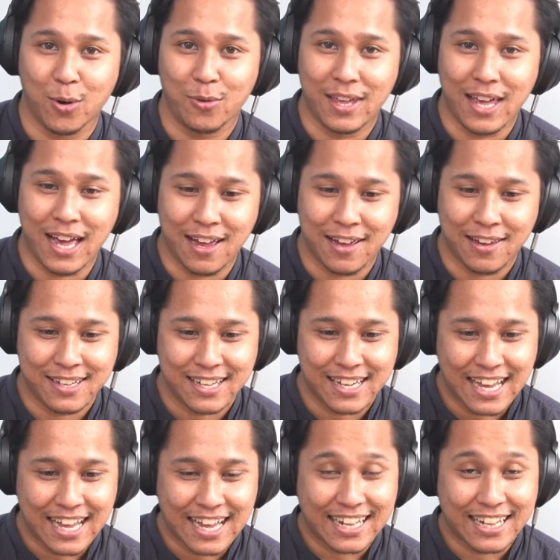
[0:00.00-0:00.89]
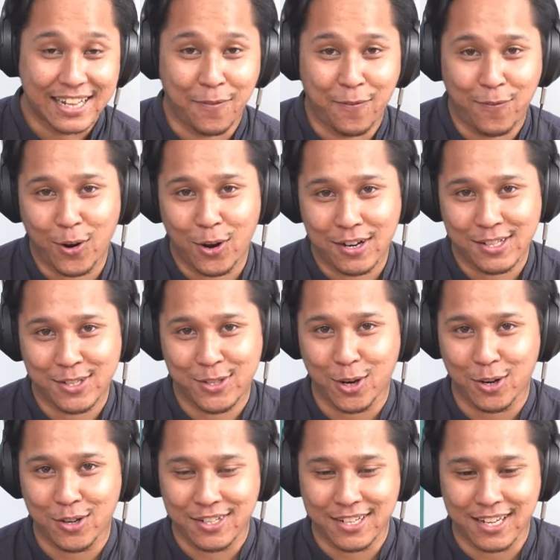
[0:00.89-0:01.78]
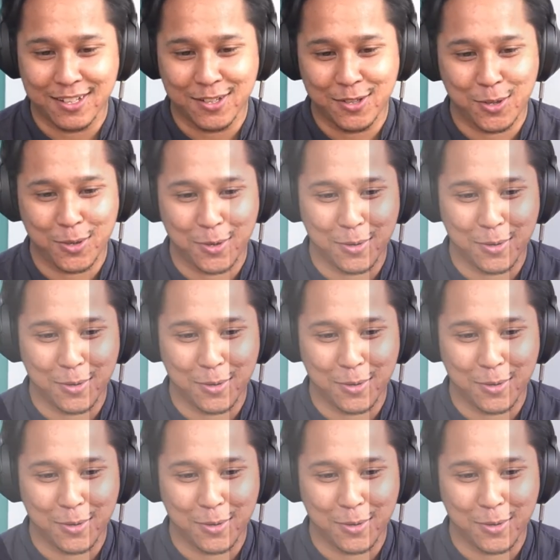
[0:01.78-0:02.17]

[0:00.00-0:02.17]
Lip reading: So yeah, the floor is